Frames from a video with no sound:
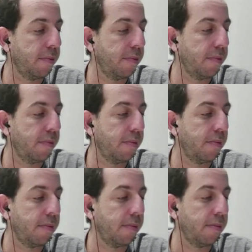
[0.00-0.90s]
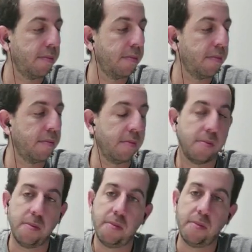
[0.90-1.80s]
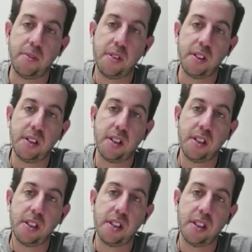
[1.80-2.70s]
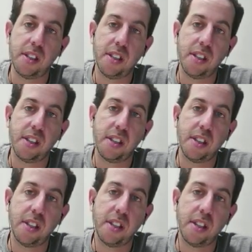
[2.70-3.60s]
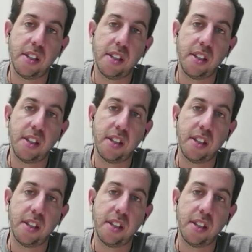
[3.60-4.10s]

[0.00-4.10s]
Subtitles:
The person shown says nothing.